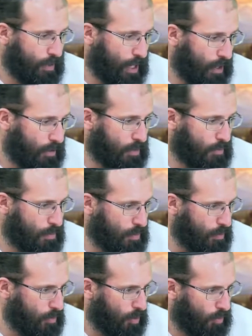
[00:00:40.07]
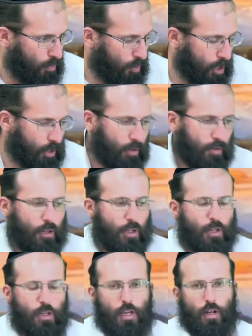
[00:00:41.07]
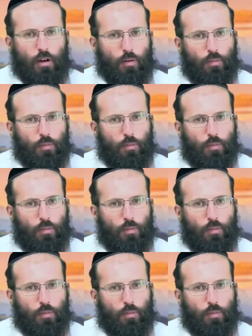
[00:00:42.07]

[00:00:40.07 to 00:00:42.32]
How can we be more real in our